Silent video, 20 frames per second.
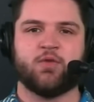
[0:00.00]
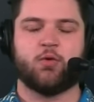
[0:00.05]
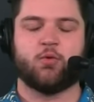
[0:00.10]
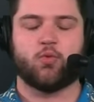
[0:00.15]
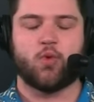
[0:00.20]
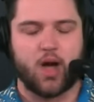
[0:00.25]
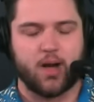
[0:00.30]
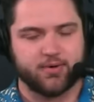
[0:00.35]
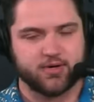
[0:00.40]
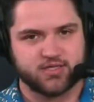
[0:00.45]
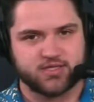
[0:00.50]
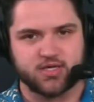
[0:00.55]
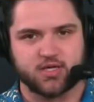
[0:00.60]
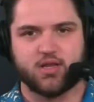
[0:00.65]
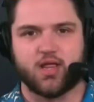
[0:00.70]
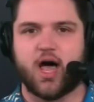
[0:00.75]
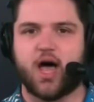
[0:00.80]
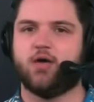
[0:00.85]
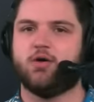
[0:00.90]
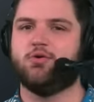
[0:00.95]
Robert
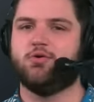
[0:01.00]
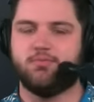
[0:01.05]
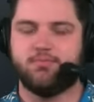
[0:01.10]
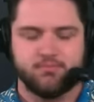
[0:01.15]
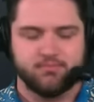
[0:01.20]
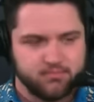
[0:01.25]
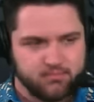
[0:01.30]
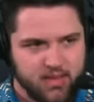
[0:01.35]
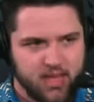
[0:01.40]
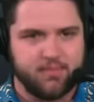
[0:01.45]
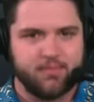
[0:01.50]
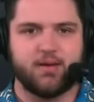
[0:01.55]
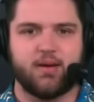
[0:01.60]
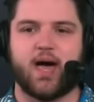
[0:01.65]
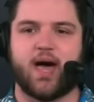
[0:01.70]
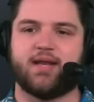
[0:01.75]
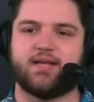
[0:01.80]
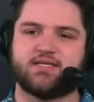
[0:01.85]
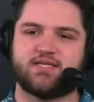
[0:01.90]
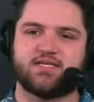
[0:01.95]
Saleh, who maybe
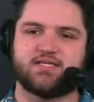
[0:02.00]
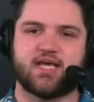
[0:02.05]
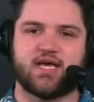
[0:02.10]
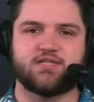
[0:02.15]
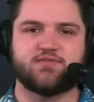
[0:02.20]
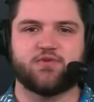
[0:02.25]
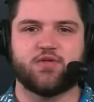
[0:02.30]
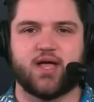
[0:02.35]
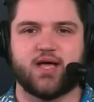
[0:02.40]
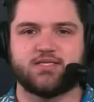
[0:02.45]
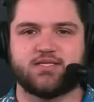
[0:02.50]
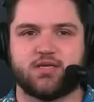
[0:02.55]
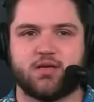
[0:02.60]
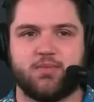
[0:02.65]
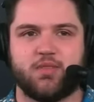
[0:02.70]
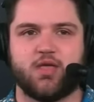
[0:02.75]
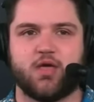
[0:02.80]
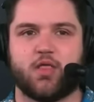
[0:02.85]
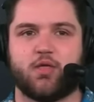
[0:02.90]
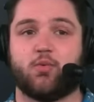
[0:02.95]
not as successful as some
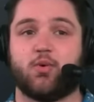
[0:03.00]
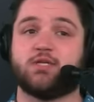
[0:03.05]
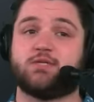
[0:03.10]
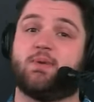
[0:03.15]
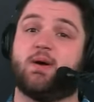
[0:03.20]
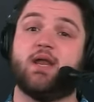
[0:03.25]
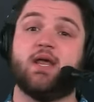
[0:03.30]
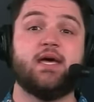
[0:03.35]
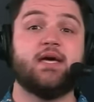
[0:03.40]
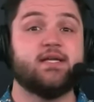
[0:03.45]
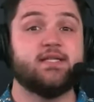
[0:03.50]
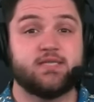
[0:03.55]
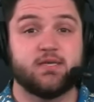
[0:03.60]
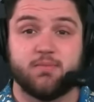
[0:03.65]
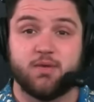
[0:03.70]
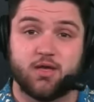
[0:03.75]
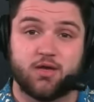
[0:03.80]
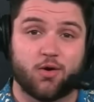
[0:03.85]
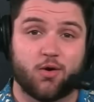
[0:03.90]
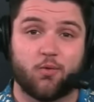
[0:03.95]
of the other ones, but
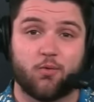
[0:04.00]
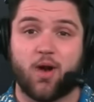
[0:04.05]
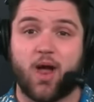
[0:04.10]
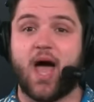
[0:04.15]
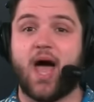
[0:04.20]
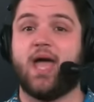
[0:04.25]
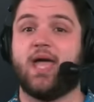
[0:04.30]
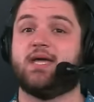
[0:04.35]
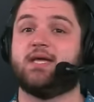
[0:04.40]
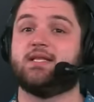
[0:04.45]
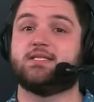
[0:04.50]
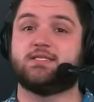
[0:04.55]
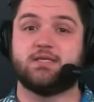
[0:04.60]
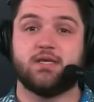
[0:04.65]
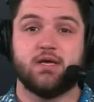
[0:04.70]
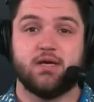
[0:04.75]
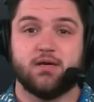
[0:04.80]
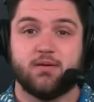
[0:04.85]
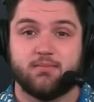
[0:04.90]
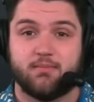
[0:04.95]
D'Amico Ryans,
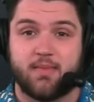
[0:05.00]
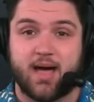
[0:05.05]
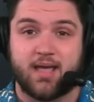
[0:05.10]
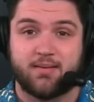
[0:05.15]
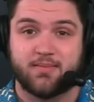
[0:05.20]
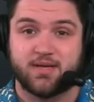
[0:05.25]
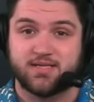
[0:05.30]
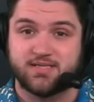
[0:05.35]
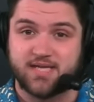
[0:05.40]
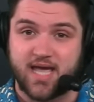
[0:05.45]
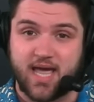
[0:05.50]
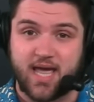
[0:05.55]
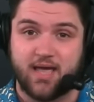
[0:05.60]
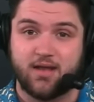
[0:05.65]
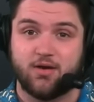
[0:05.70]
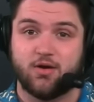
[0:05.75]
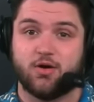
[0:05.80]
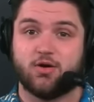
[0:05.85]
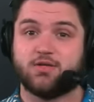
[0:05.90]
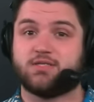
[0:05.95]
Mike
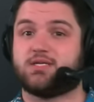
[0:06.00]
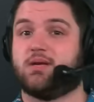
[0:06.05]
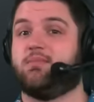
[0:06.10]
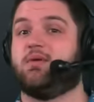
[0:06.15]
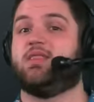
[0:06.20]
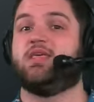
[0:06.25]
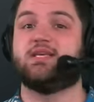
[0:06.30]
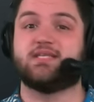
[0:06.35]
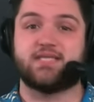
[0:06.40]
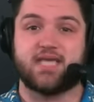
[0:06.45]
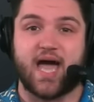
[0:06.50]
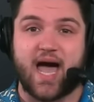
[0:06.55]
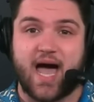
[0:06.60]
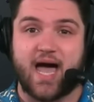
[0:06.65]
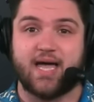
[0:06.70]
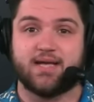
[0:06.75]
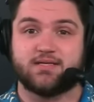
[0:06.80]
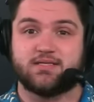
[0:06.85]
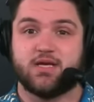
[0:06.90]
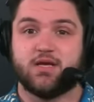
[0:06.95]
McDaniel, some of these
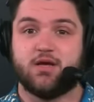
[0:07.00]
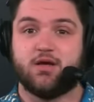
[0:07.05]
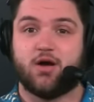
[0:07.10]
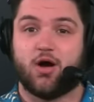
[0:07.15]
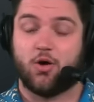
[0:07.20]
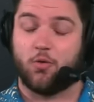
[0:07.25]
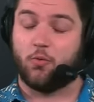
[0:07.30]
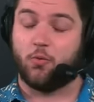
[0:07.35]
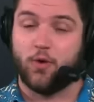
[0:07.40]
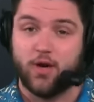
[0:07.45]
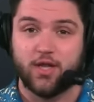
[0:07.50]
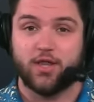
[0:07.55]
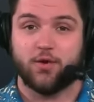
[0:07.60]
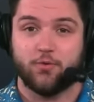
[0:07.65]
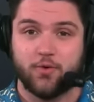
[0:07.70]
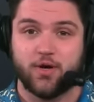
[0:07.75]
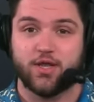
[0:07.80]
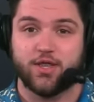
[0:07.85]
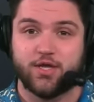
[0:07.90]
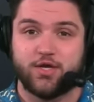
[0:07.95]
guys are really,
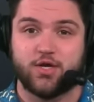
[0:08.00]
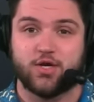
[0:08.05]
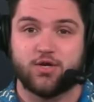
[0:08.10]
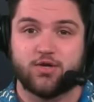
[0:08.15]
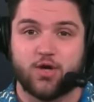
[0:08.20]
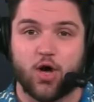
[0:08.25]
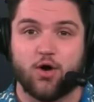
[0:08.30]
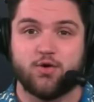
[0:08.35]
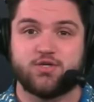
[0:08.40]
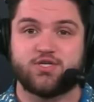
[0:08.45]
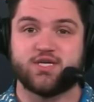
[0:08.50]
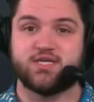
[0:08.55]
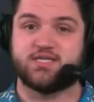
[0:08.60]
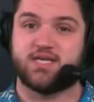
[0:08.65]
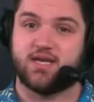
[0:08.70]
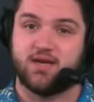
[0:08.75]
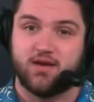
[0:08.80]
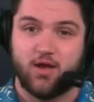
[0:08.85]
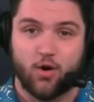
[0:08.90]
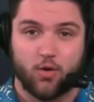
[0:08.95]
really good coaches,
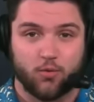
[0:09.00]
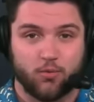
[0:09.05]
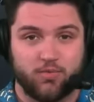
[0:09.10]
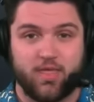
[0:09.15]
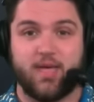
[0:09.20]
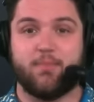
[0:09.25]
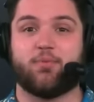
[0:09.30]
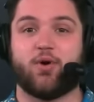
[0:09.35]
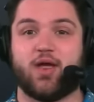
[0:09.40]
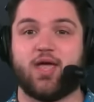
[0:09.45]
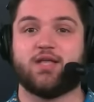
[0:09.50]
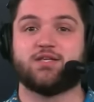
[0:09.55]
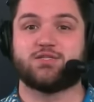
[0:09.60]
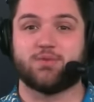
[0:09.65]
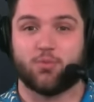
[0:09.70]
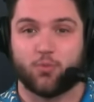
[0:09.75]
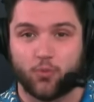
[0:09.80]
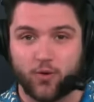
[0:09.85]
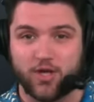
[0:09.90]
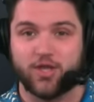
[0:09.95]
and they bring in
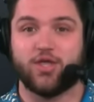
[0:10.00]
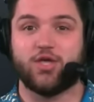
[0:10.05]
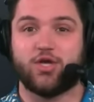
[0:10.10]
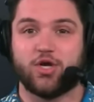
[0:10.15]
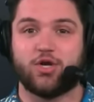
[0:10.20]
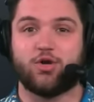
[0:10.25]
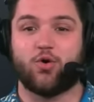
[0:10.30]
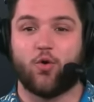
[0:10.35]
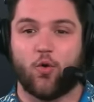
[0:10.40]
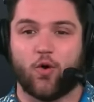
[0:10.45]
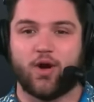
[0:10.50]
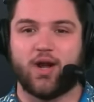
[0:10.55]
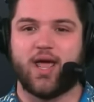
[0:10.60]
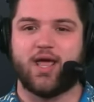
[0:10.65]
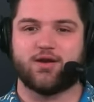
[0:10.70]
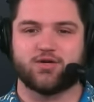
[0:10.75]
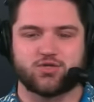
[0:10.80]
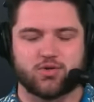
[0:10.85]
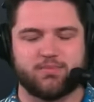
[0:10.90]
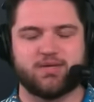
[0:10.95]
some really good
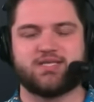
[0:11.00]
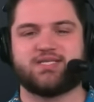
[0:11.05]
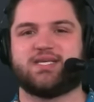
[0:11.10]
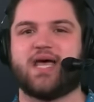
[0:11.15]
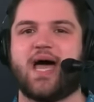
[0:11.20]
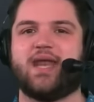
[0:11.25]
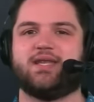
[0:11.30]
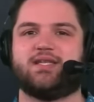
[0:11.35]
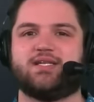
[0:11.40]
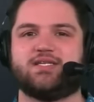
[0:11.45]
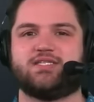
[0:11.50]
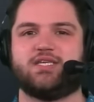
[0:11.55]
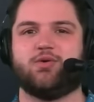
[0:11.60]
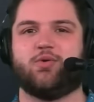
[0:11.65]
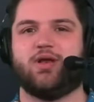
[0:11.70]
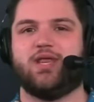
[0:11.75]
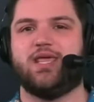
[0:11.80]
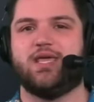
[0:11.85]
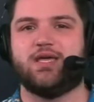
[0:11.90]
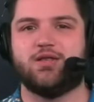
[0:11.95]
coordinators, so I'm excited to see
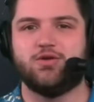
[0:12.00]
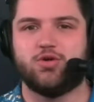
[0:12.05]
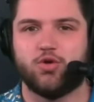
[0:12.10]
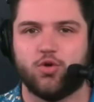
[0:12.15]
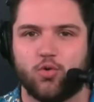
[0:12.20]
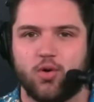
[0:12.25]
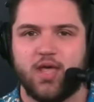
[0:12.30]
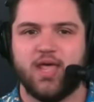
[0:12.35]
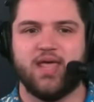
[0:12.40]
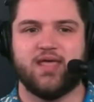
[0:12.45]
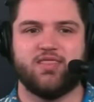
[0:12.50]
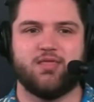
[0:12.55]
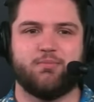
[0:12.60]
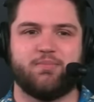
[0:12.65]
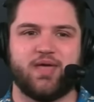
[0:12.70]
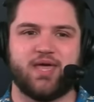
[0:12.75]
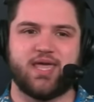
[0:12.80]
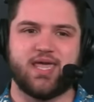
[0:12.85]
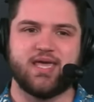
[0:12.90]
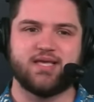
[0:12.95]
what he can do in the
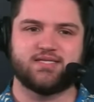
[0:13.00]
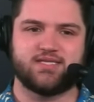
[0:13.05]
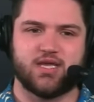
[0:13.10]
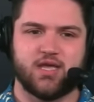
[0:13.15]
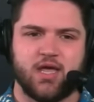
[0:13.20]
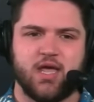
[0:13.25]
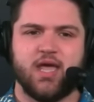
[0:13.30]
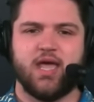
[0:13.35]
Big Easy.